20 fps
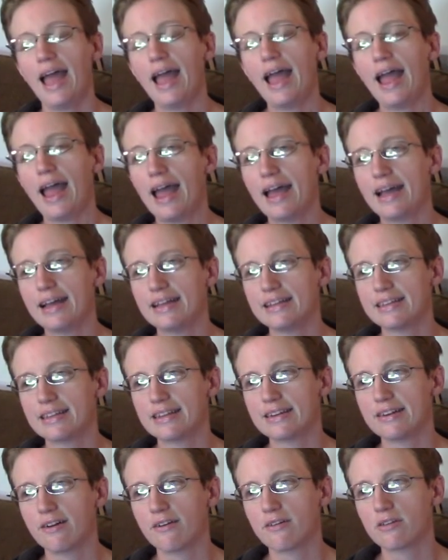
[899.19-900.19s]
And, you
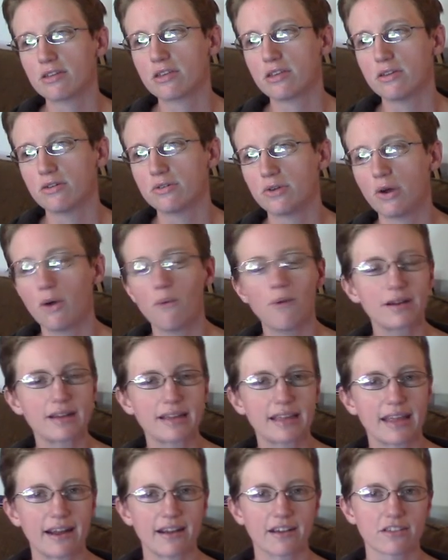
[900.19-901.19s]
know, you don't want a
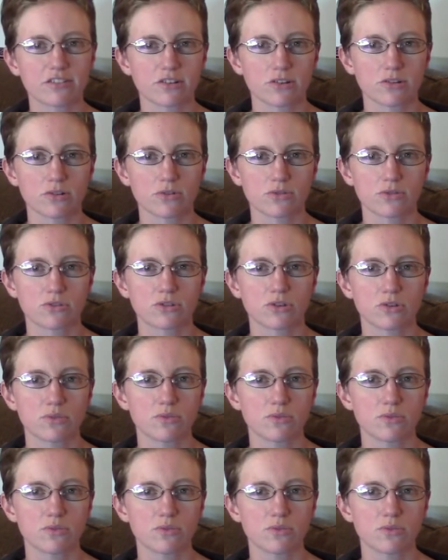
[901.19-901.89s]
character who's too